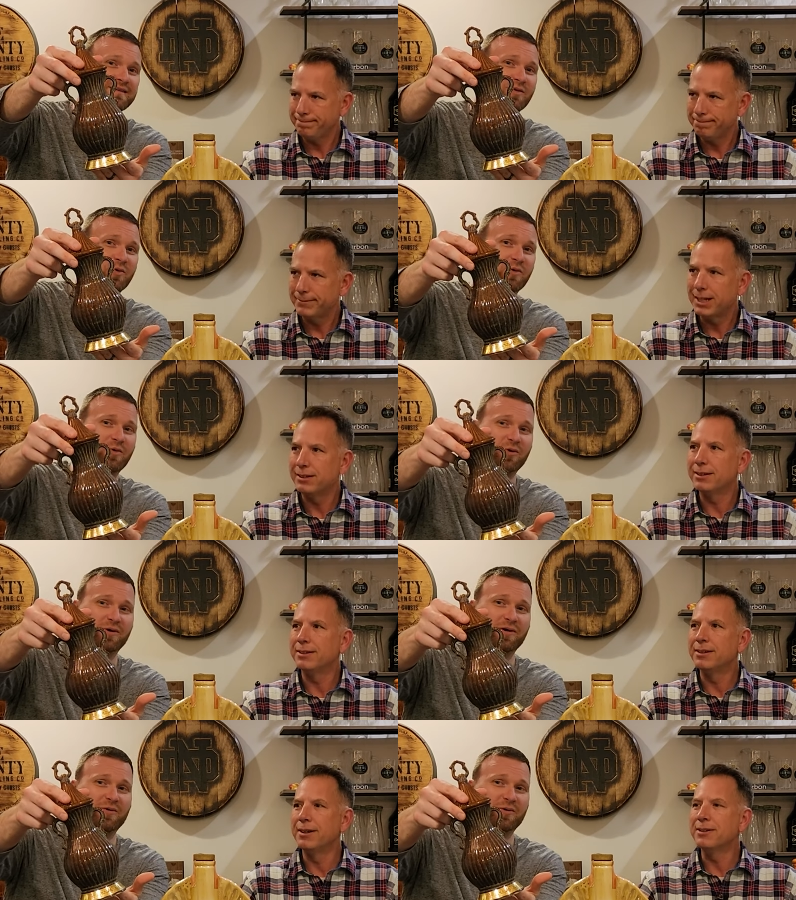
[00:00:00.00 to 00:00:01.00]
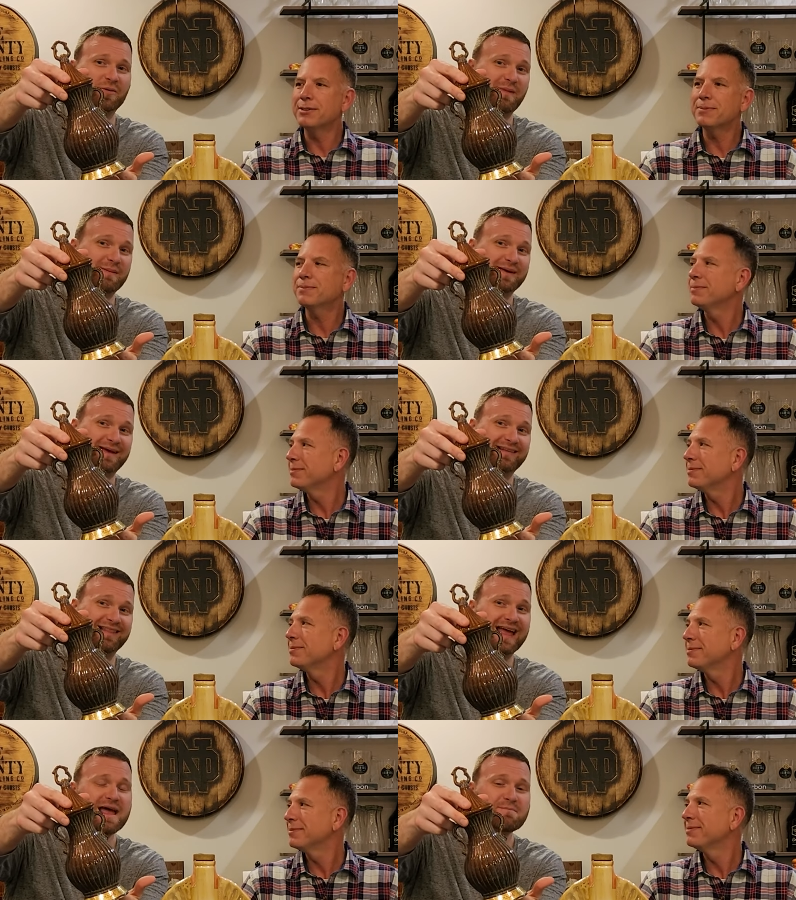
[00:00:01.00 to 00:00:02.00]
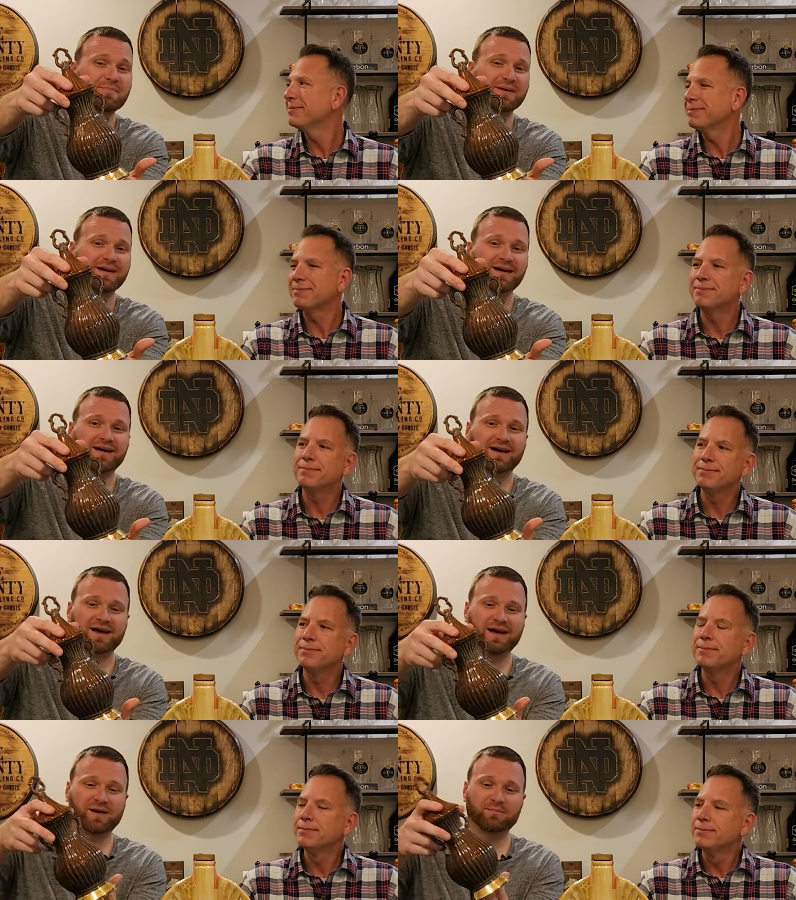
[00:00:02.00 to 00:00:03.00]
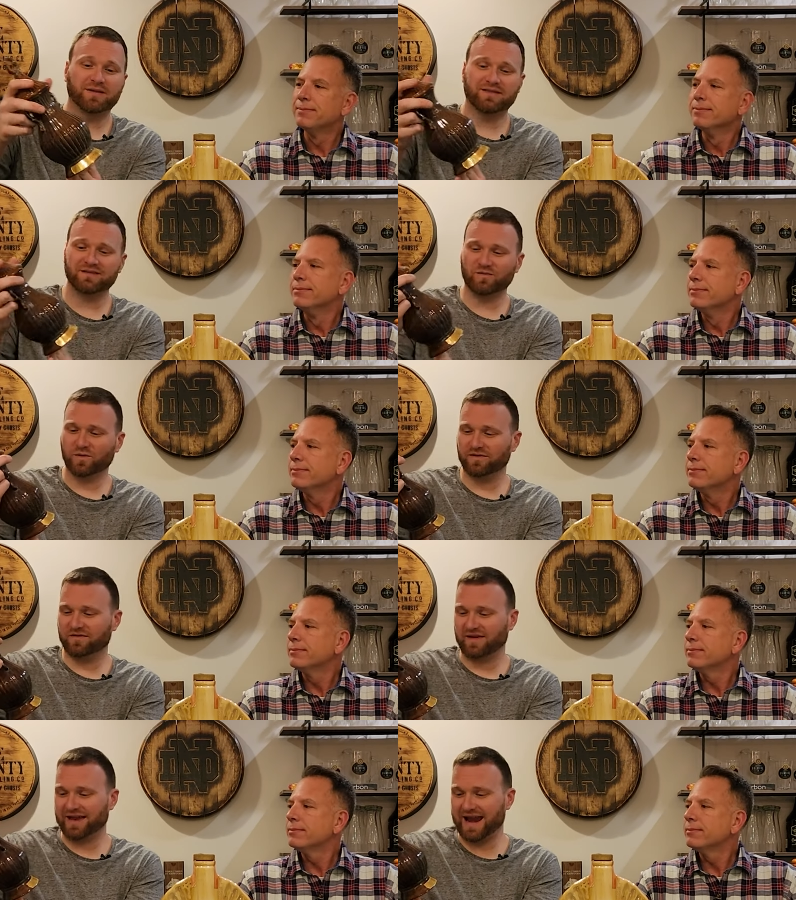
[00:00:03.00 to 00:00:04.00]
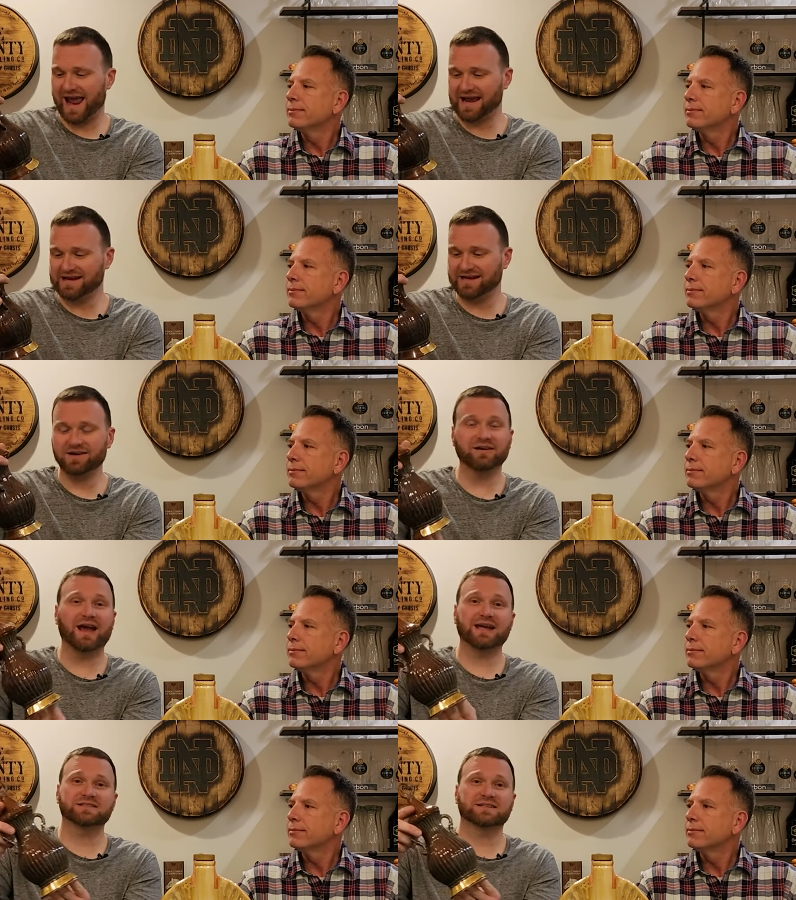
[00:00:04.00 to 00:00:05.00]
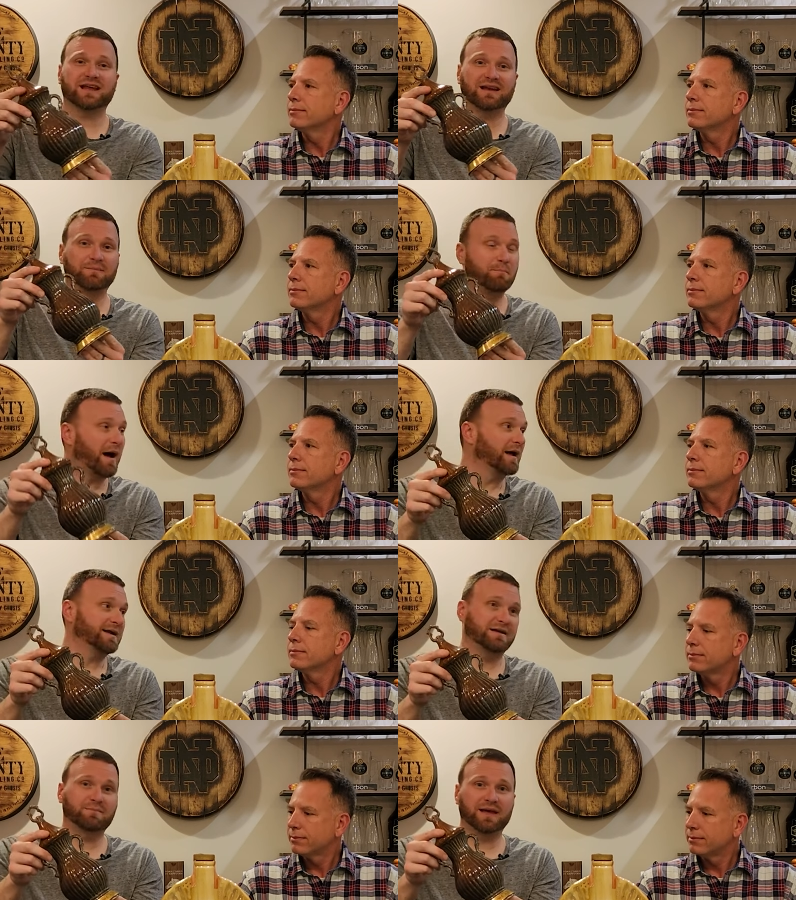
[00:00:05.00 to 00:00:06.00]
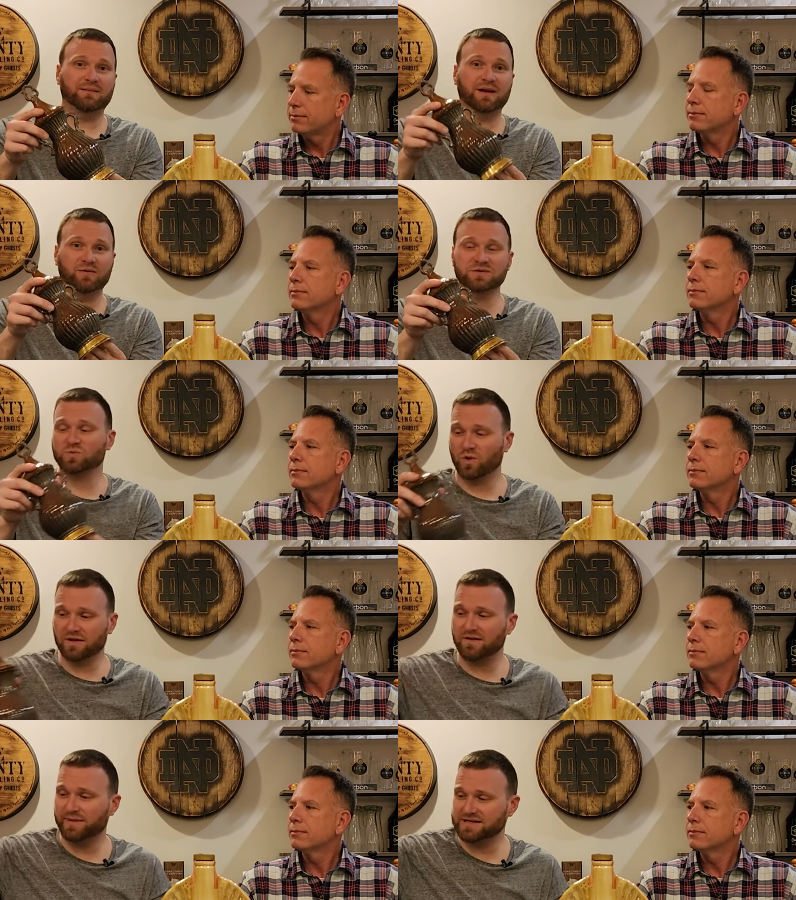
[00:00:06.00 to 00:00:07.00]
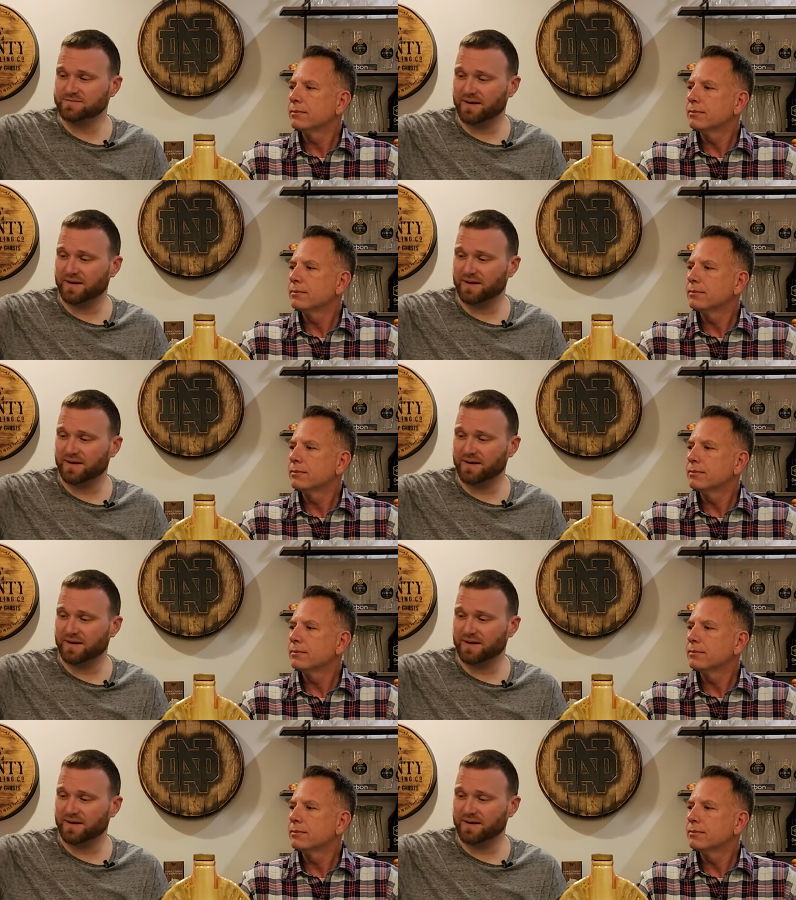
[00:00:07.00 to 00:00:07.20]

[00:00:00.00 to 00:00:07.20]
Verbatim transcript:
Speaker 1: or
Speaker 2: maybe a lamp. But this was an 8-year age-stated bonded beam, and it was one of the best